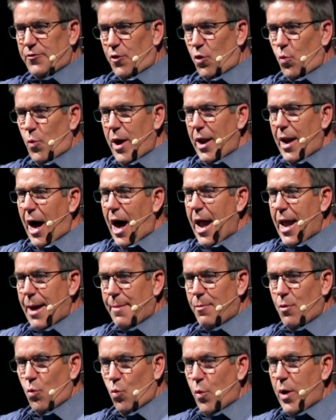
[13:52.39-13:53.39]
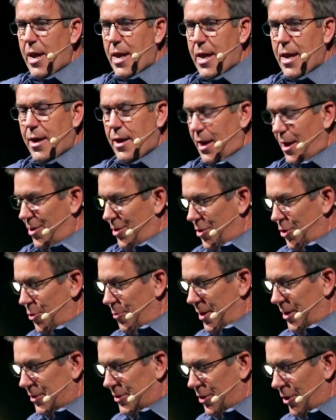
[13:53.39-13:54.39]
for when I am weak in
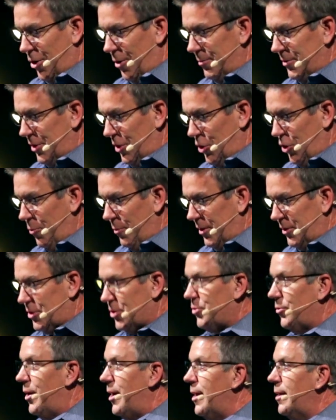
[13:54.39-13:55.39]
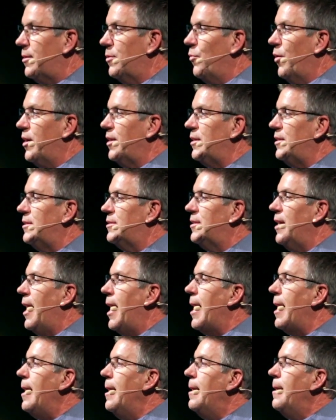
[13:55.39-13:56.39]
human terms, in human strength, what did he
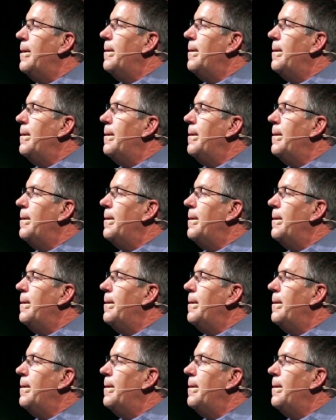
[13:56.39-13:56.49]
say?